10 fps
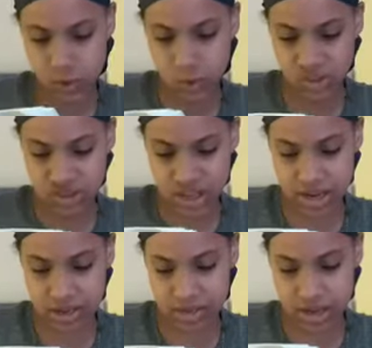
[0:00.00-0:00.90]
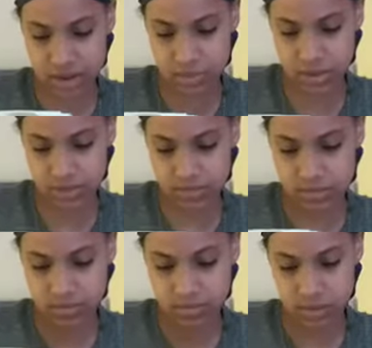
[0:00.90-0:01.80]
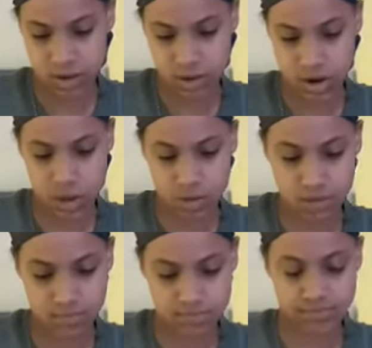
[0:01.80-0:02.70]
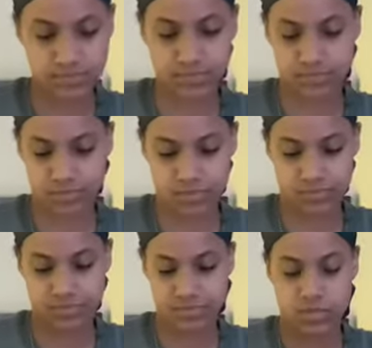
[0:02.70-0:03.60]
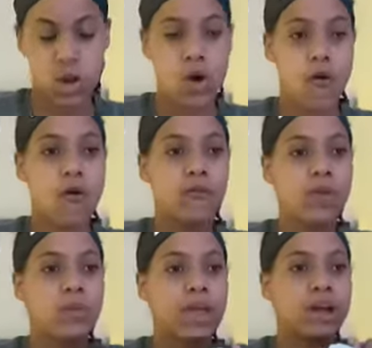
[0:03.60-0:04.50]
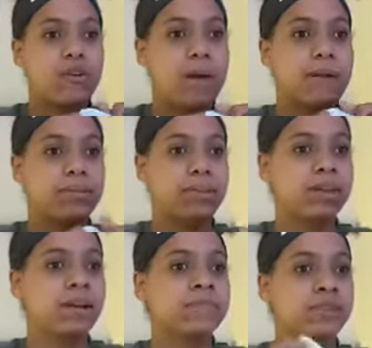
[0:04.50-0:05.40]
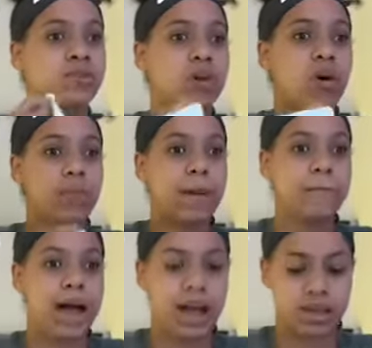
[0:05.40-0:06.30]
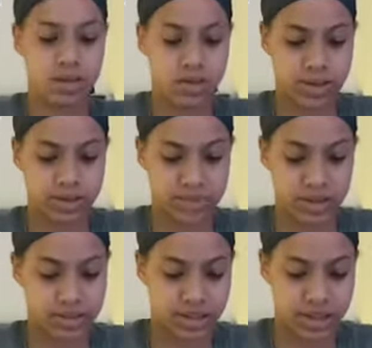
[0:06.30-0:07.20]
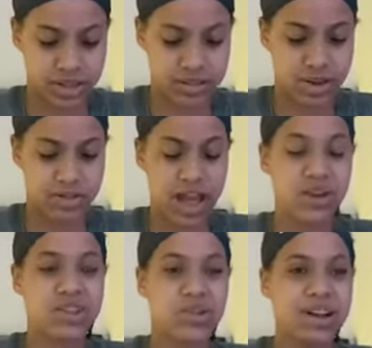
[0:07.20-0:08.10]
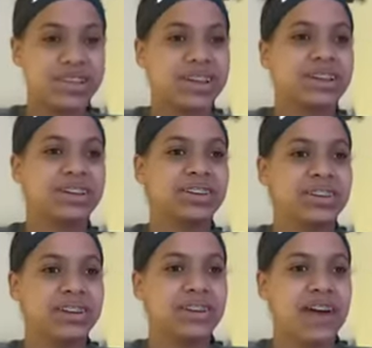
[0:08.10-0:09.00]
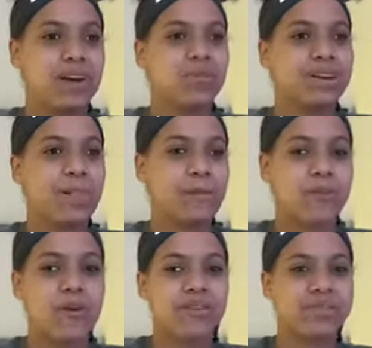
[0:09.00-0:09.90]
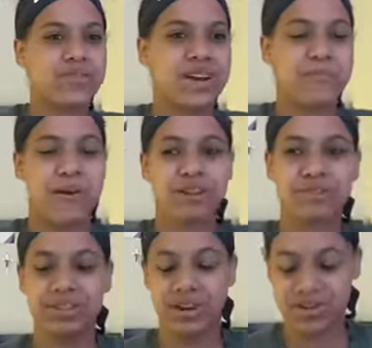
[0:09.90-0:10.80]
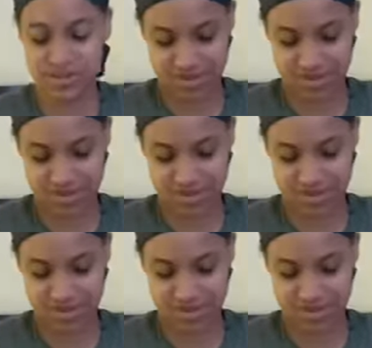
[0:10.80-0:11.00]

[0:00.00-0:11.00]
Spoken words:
Which is kind of sad, but, oh well. Hopefully when that grab bag thing comes, it'll go in that bag, not like something like this. Because I was quite, like, I wanted that pro wrestling crate box, you know?